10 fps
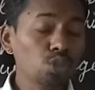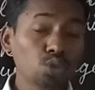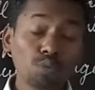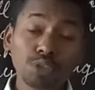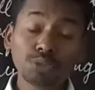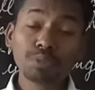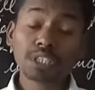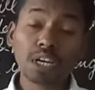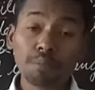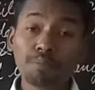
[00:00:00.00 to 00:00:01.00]
so much
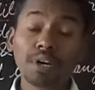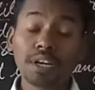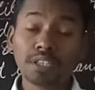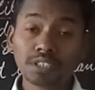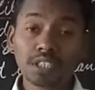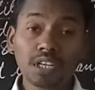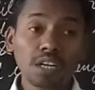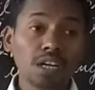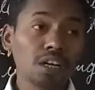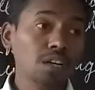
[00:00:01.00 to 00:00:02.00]
big empires,
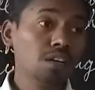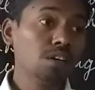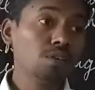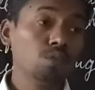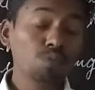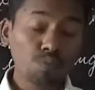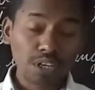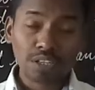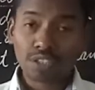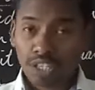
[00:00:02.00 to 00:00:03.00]

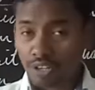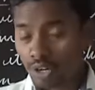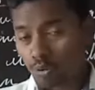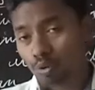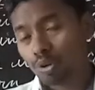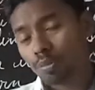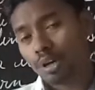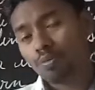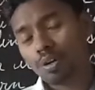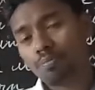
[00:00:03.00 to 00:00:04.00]
when they are ruled
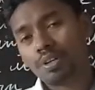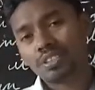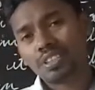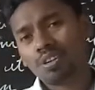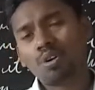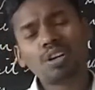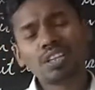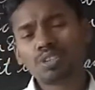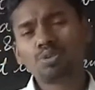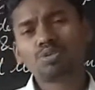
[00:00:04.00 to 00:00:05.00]
by one person,
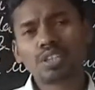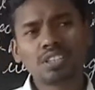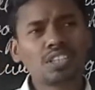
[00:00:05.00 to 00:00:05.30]
only those are